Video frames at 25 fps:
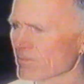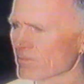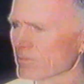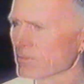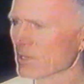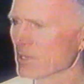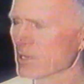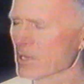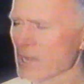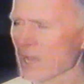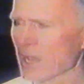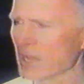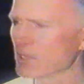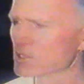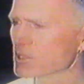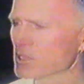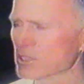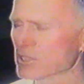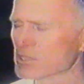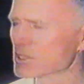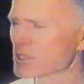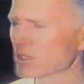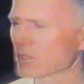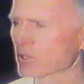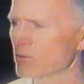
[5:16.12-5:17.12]
the
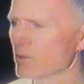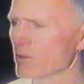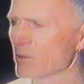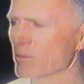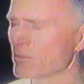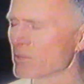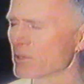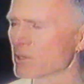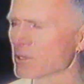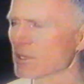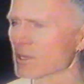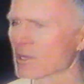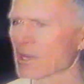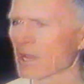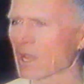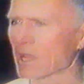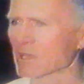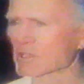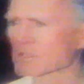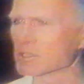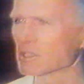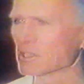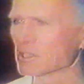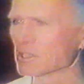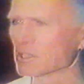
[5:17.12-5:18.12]
nicest equipment, the
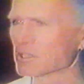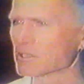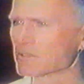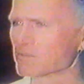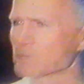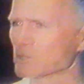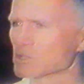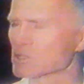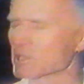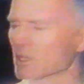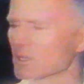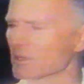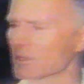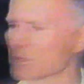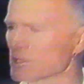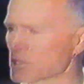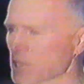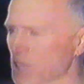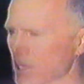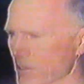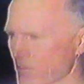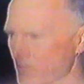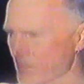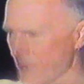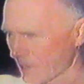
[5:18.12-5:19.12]
nicest facilities
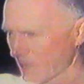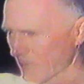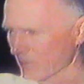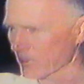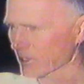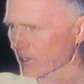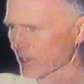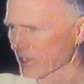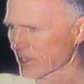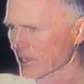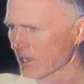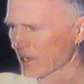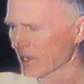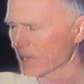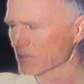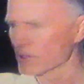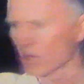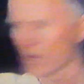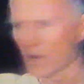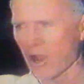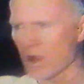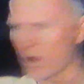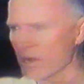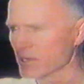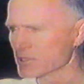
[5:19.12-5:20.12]
in America today, and the
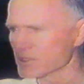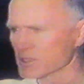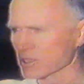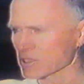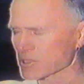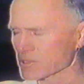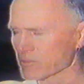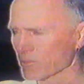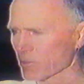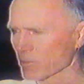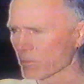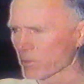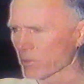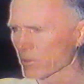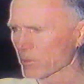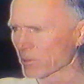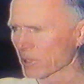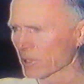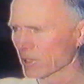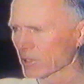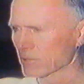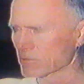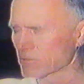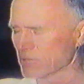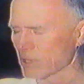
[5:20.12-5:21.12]
largest for people
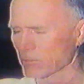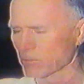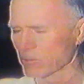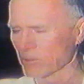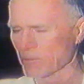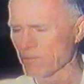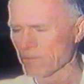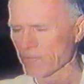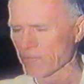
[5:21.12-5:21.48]
in trouble.